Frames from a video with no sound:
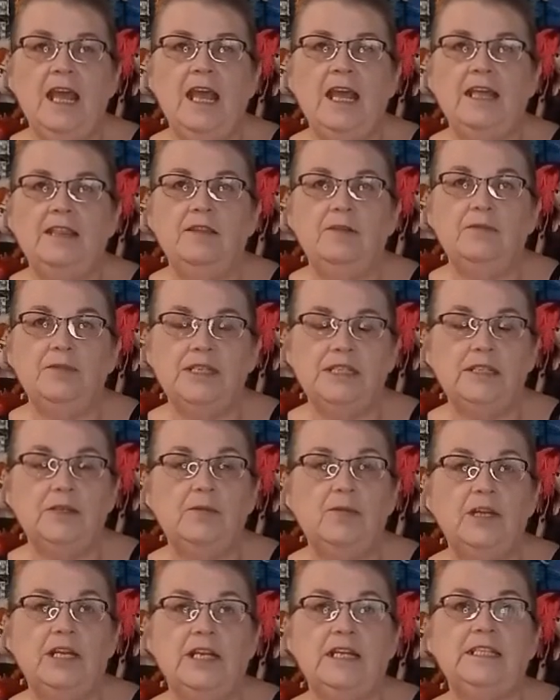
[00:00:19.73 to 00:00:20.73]
And the reason
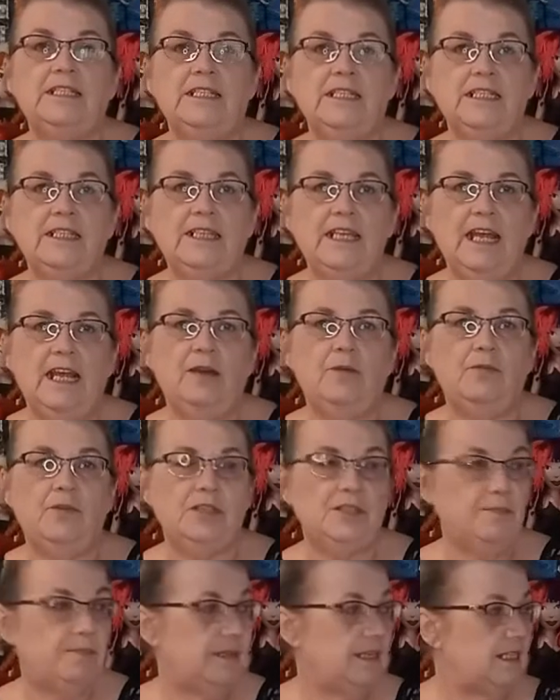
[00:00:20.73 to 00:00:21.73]
why I did that
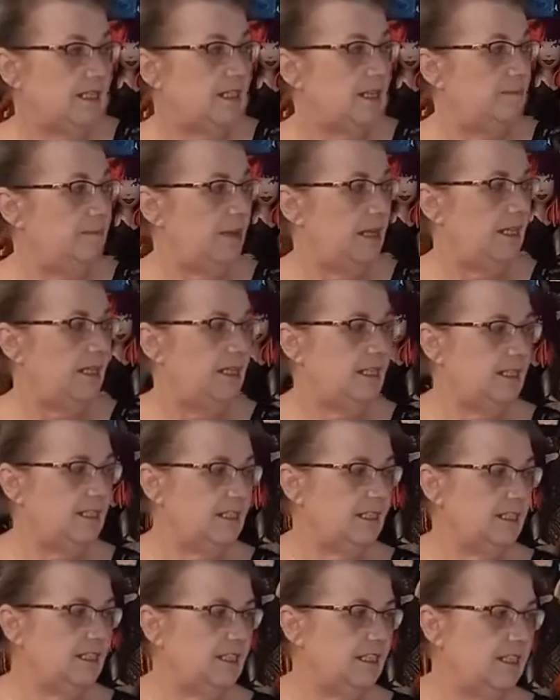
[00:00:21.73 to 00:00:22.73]
was because I made these
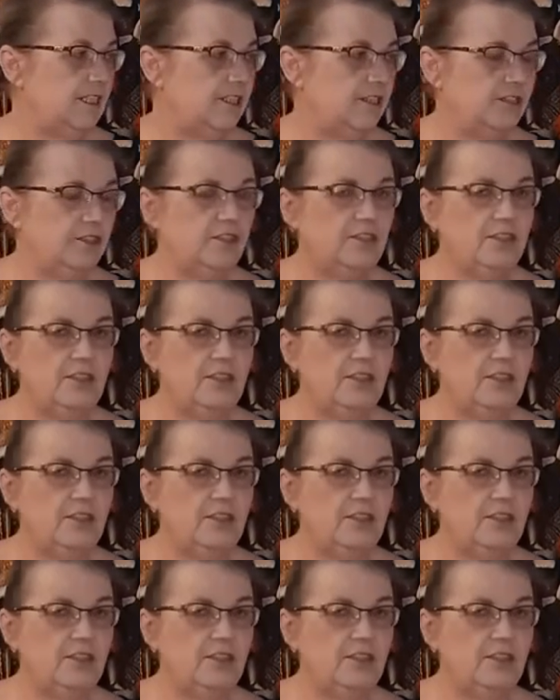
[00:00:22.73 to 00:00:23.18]
little t-shirts,